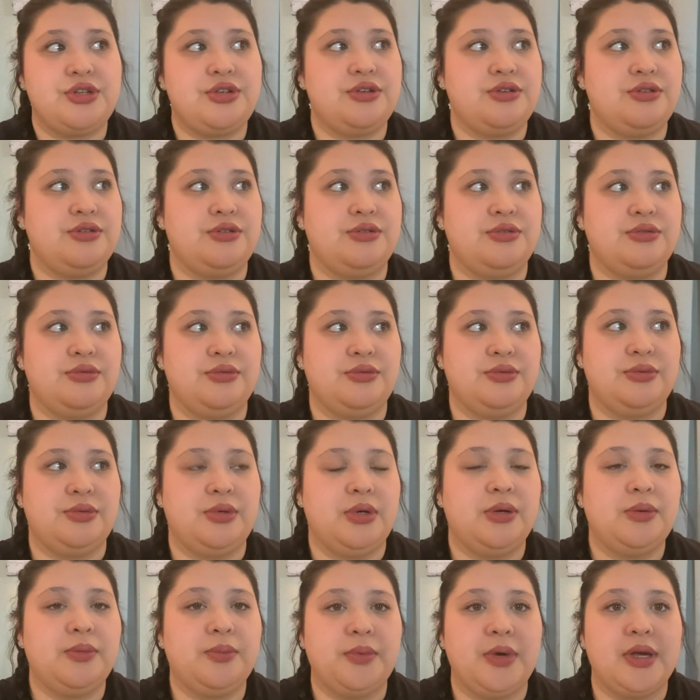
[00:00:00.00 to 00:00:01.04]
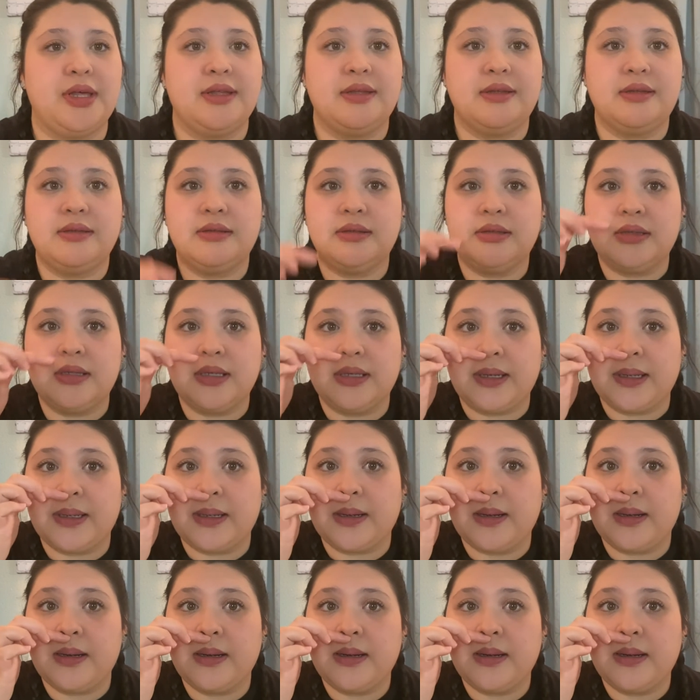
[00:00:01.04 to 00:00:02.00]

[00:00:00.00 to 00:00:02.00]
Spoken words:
to what they're